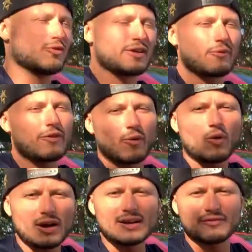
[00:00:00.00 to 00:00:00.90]
And if I
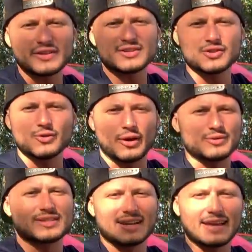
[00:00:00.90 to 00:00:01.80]
wanted a V2,
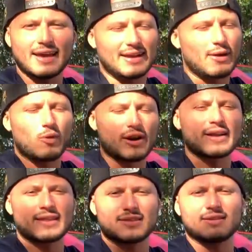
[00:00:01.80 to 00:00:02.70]
I wanted
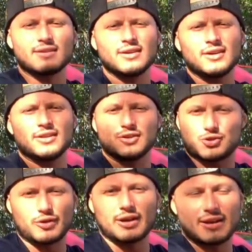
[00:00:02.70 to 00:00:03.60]
to get the
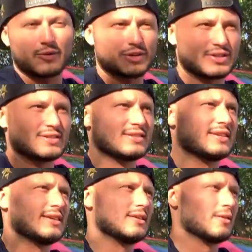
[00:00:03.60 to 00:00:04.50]
Trinity, which is
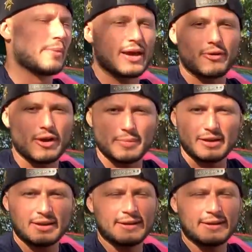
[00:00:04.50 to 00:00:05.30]
the panoramic